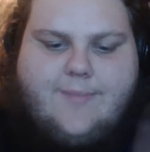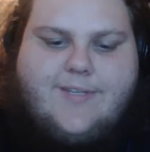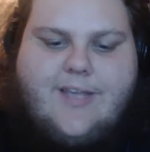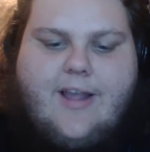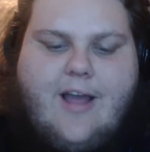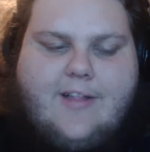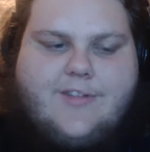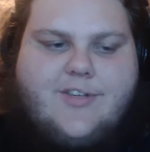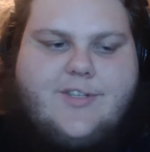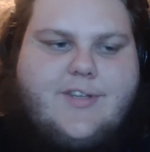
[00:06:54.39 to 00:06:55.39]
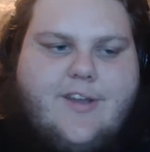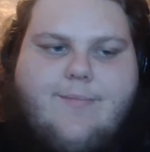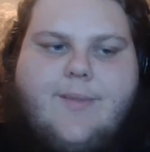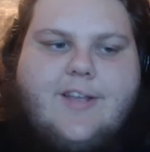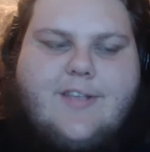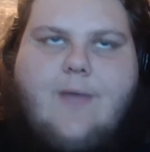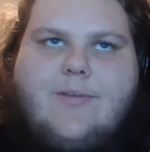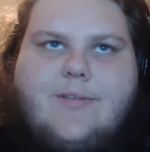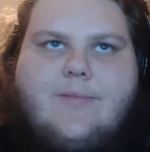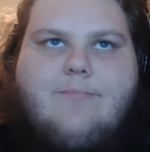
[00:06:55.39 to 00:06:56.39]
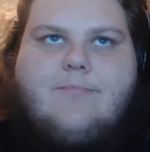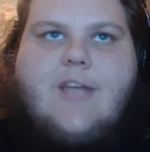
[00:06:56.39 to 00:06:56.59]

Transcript: up psychology stuff because I was